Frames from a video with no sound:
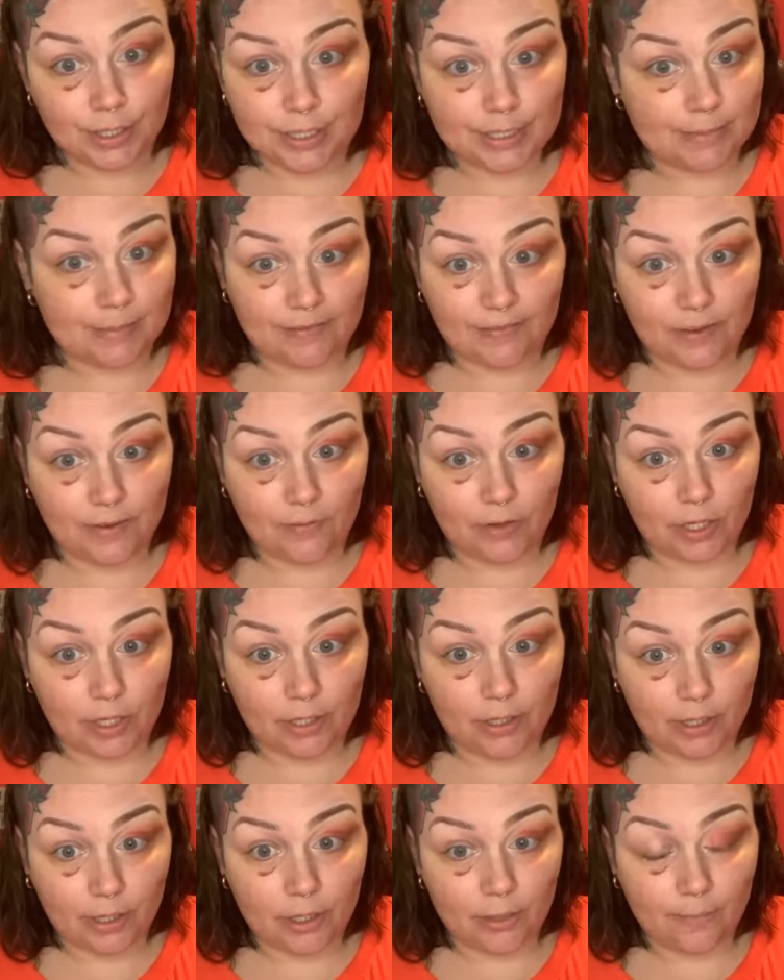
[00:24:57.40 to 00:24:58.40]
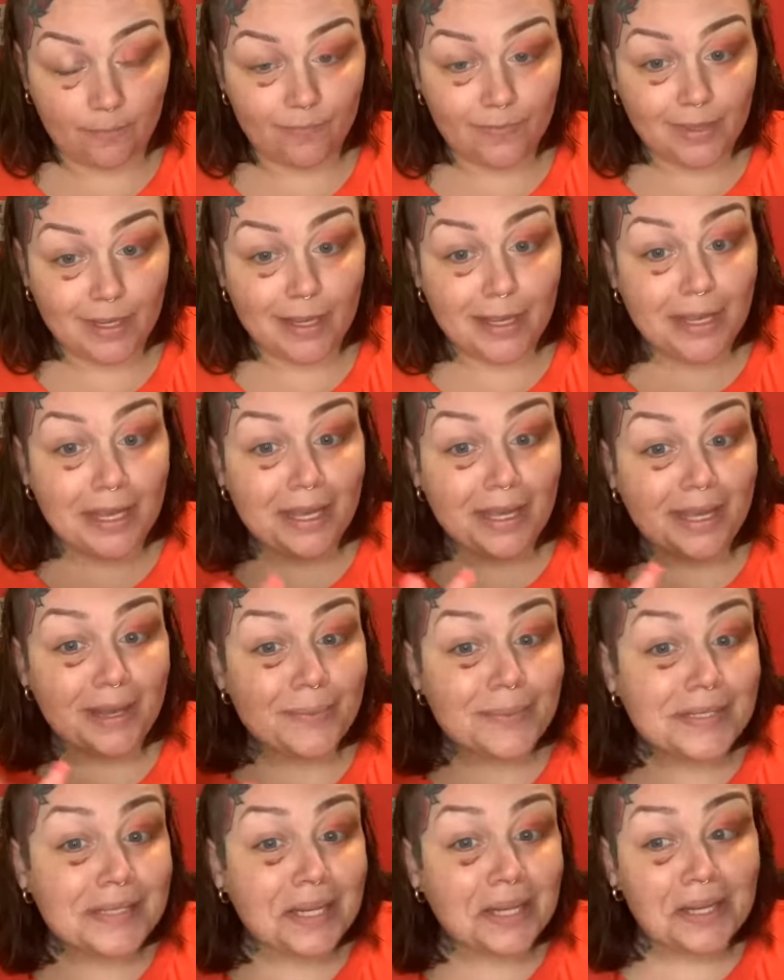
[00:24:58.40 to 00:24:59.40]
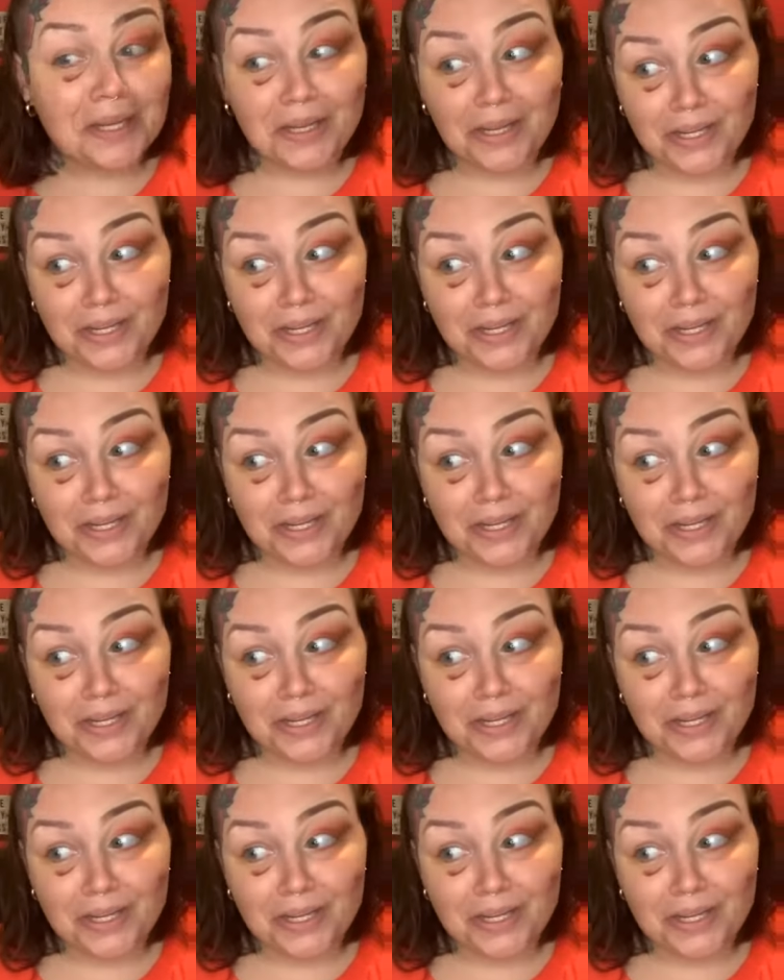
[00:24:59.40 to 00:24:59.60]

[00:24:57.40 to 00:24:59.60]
is my favorite eyeliner. It was like a